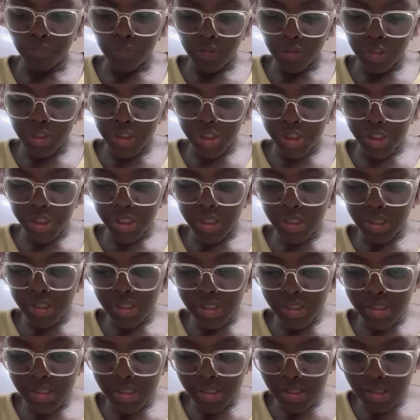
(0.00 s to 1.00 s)

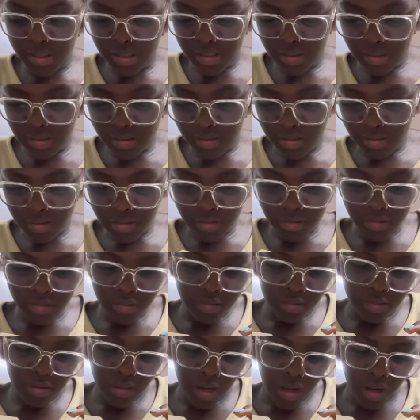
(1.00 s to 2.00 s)
cheese,
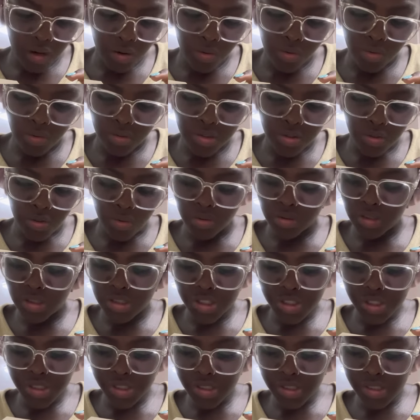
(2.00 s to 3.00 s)
I don't know, it's called the
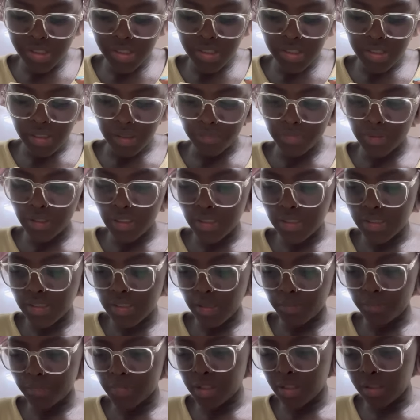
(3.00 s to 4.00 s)
cheese something
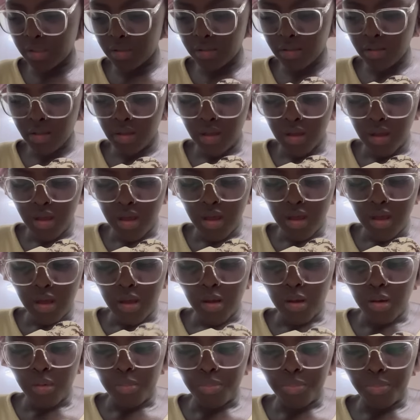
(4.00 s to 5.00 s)
something,
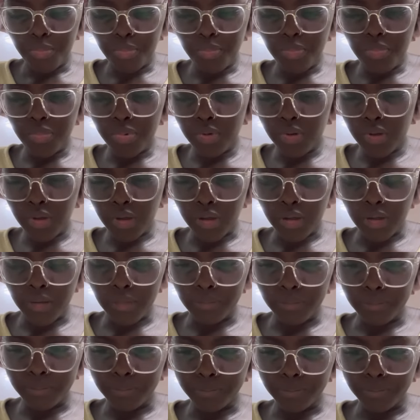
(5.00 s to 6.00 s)

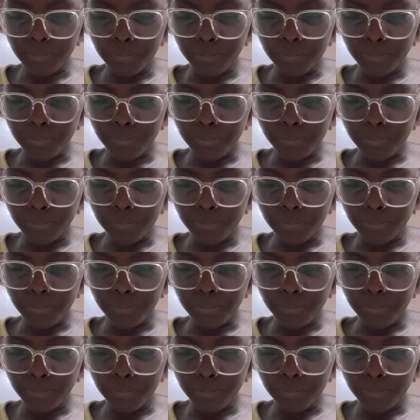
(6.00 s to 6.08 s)
I